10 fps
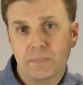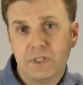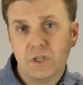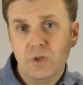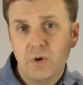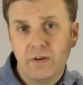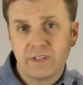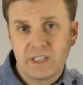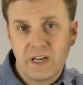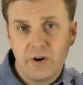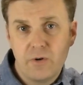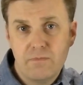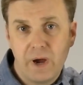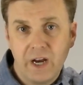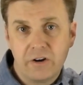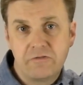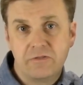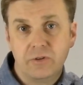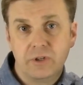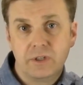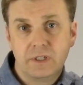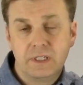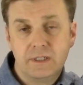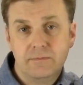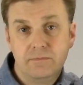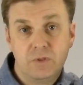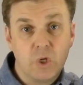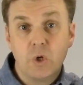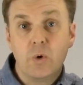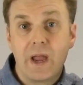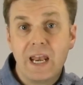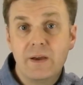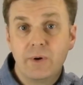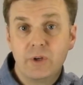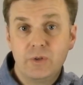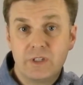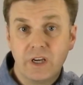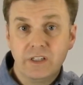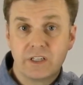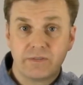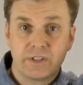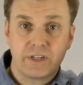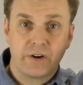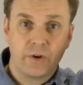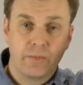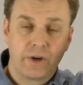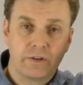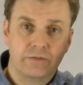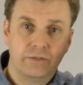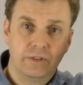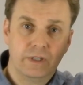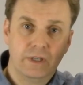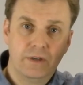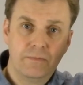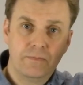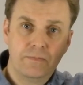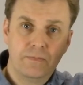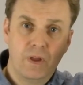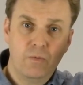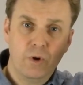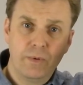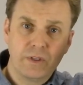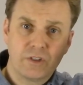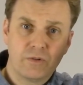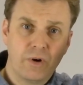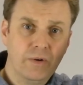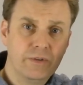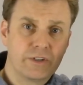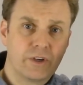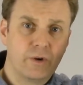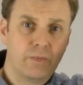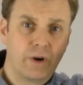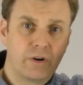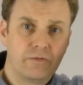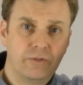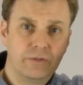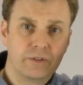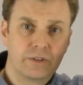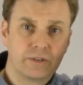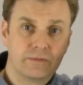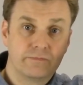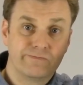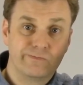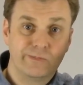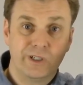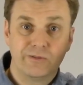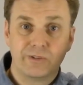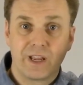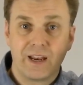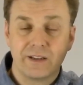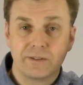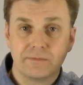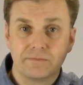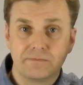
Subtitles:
But do you have a stereo microphone? Do you know anyone who does have a stereo microphone? And what about surround sound microphones? Well, forget it.